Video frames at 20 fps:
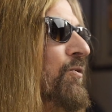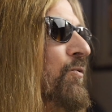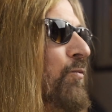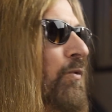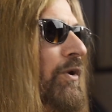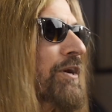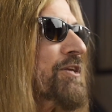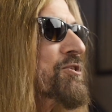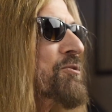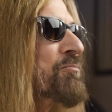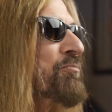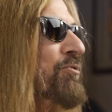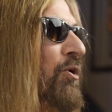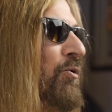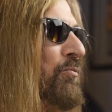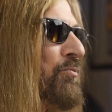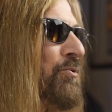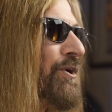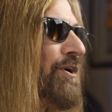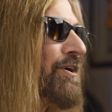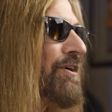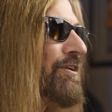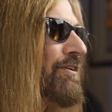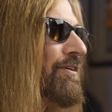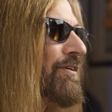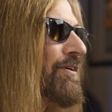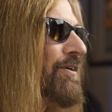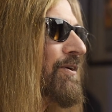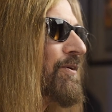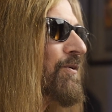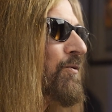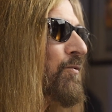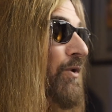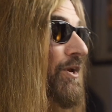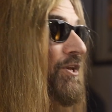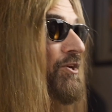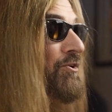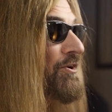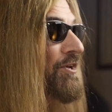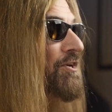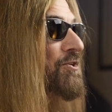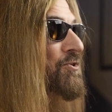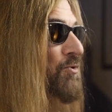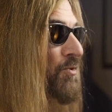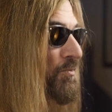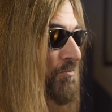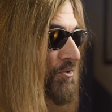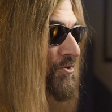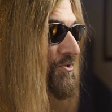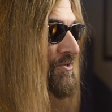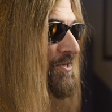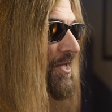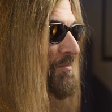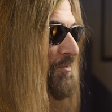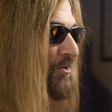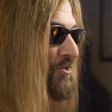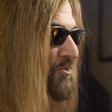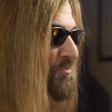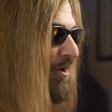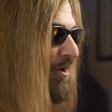when it's appropriate, when you need to abuse that much